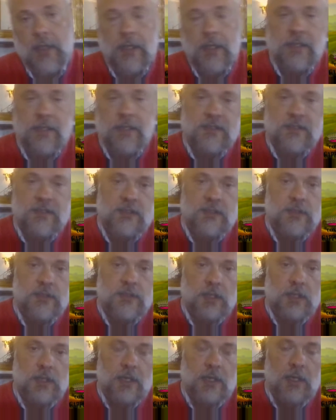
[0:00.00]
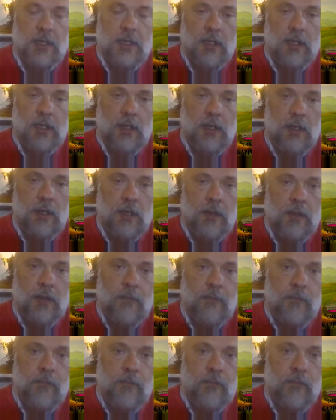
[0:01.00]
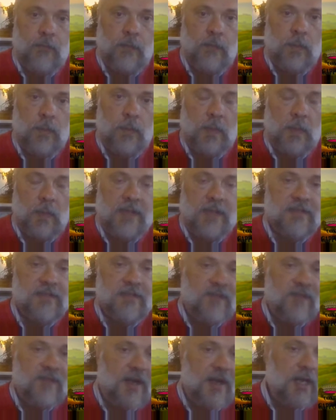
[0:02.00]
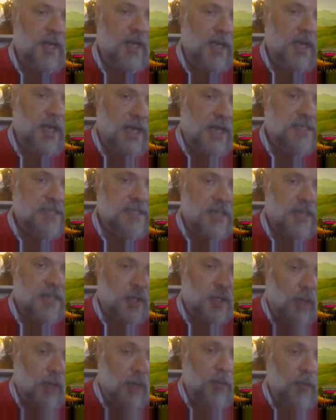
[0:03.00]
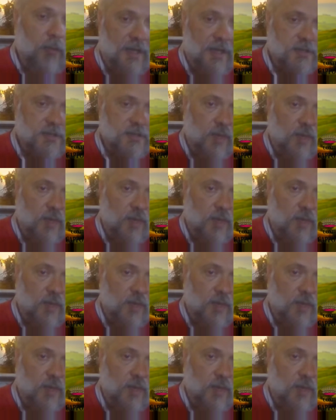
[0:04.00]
is it's a very nice and complex